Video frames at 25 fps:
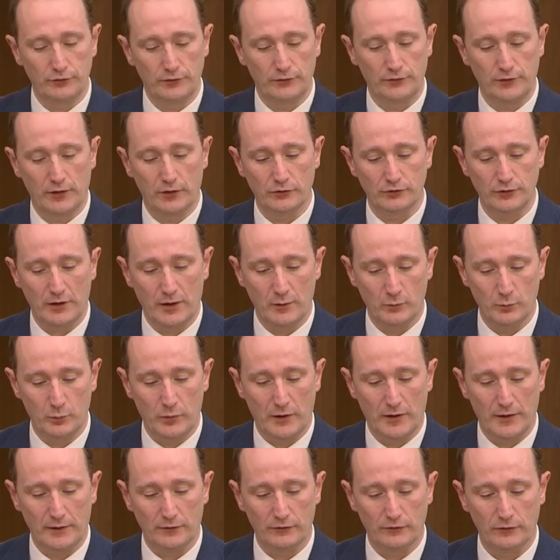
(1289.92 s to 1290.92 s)
research
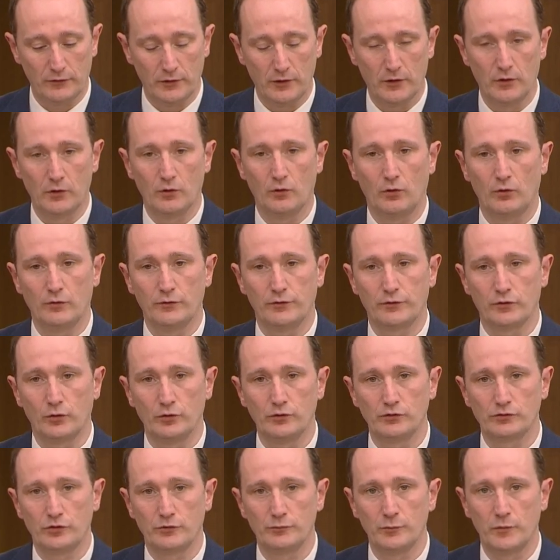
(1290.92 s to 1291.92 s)
impacts on
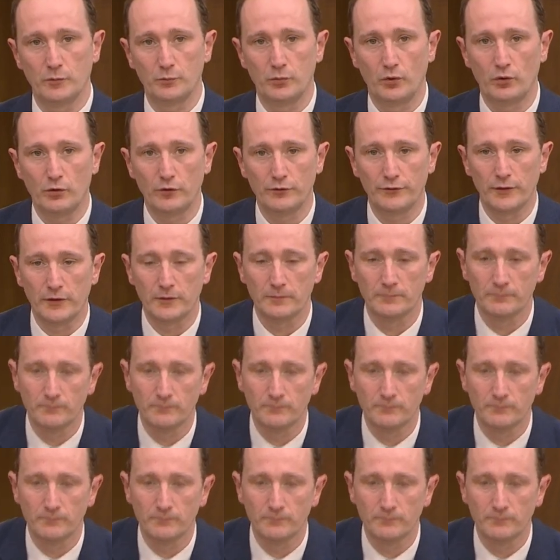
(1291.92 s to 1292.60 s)
Scottish Government policy?